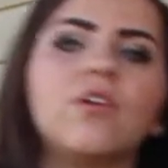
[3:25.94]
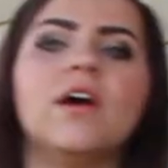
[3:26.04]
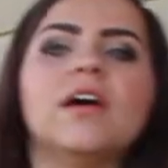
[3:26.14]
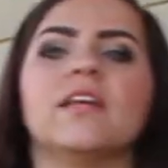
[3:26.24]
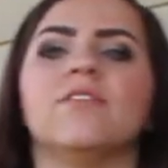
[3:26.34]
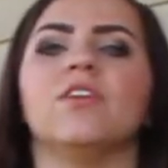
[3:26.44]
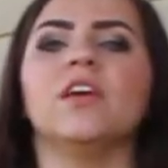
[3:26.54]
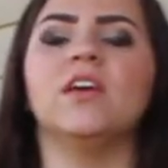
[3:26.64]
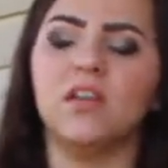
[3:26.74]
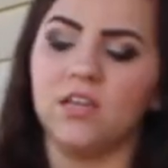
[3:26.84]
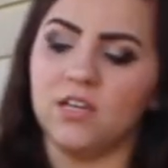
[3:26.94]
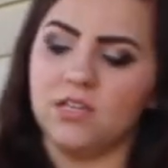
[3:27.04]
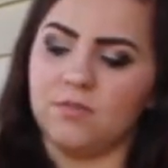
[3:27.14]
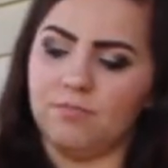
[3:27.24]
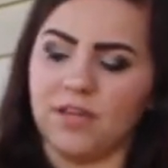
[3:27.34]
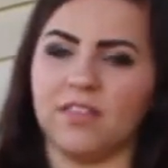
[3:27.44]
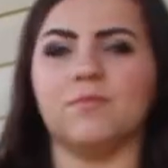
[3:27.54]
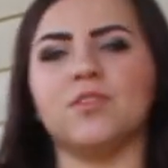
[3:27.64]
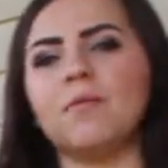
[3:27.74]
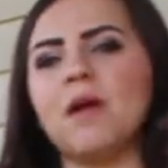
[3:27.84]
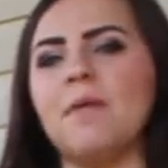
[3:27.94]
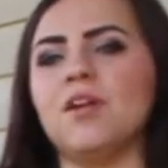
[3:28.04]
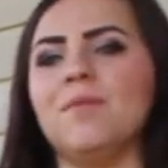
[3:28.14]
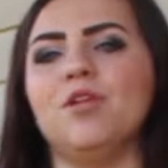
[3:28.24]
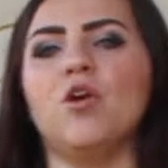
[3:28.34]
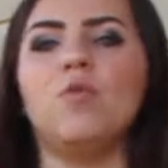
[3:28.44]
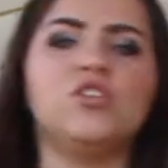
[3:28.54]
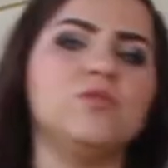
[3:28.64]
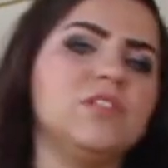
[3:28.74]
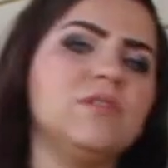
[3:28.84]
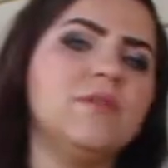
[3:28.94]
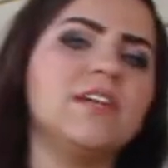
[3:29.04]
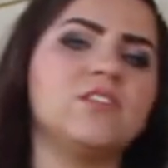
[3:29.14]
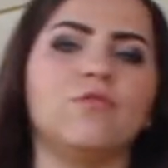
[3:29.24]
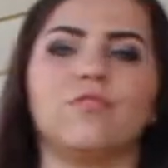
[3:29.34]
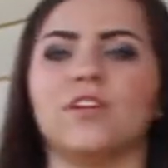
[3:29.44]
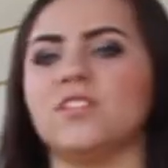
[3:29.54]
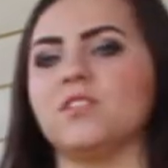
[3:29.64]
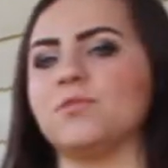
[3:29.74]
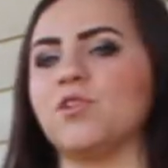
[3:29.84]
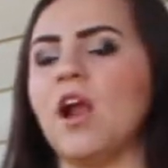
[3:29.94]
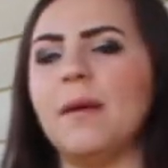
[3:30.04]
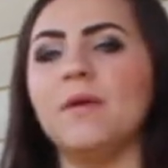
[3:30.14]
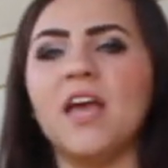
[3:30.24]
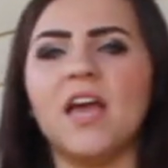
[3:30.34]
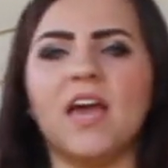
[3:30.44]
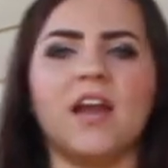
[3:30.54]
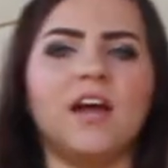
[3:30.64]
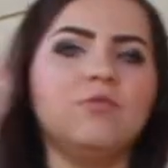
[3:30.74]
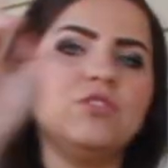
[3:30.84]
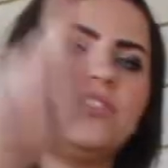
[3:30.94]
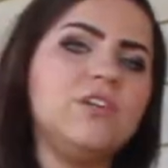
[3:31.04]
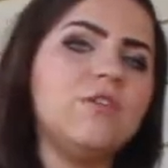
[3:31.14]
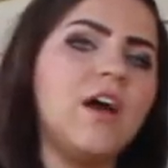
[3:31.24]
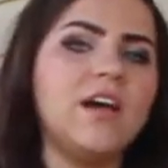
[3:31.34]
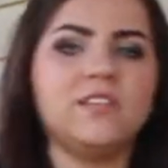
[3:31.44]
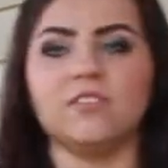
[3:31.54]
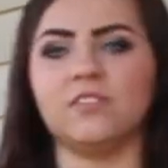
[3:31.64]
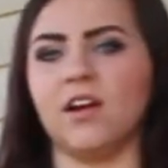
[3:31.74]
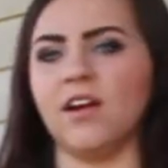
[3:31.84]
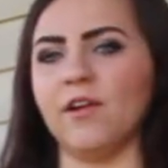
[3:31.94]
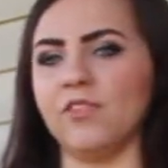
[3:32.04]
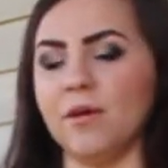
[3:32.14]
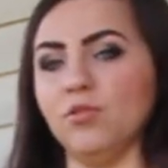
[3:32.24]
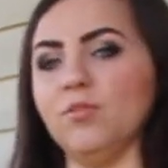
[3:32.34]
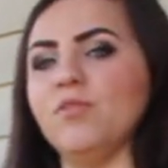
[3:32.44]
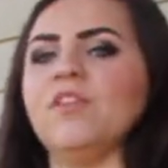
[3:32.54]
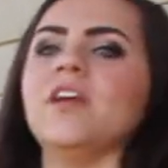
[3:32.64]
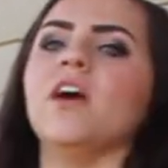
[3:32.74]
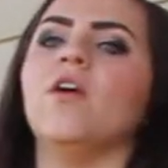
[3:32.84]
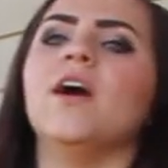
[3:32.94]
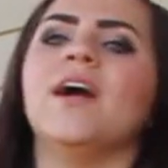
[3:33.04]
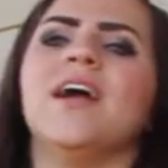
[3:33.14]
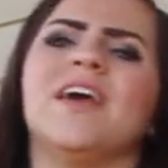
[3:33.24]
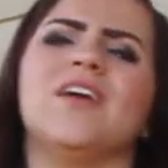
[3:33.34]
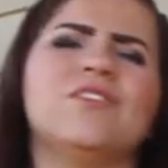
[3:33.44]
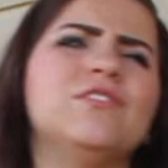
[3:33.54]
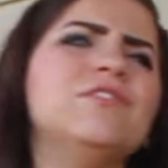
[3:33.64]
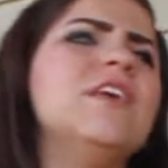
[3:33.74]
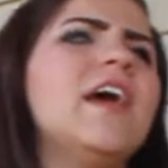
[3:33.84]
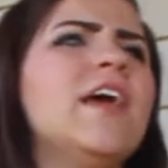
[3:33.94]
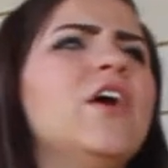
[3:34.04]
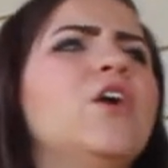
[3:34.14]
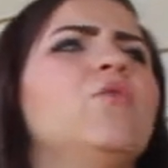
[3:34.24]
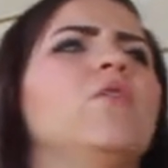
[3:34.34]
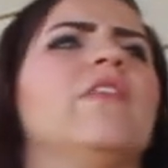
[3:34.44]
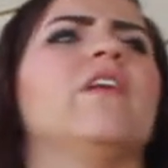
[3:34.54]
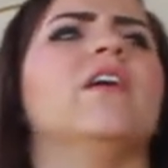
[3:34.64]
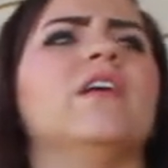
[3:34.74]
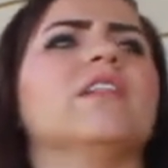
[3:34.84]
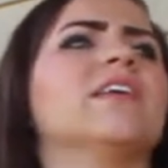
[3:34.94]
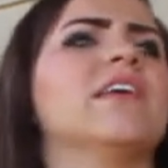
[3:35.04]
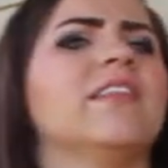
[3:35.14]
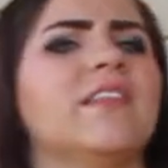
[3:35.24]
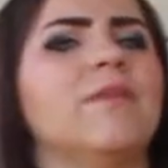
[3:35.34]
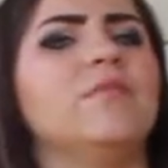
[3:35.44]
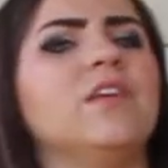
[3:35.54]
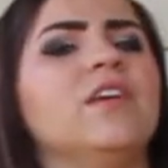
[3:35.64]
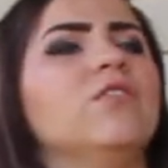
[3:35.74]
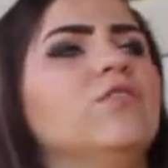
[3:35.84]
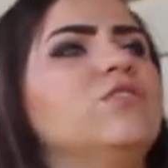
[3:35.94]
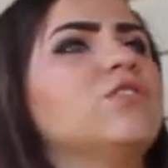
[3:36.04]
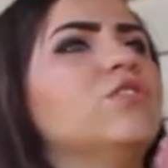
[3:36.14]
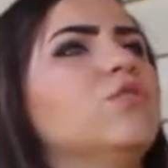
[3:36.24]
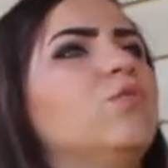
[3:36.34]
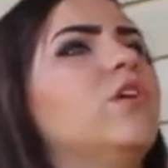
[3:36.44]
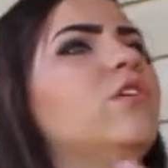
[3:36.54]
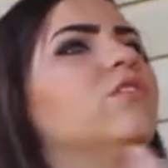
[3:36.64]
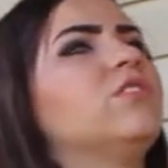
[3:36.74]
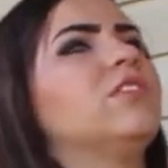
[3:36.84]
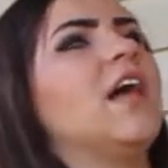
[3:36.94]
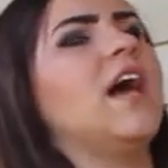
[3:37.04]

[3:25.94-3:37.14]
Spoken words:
go ahead and give it a big thumbs up. Comment down below what you want to see me next. Don't forget to subscribe, and I will see you guys on Saturday with that blooper video, and on Tuesday with getting them deals, Goodwill /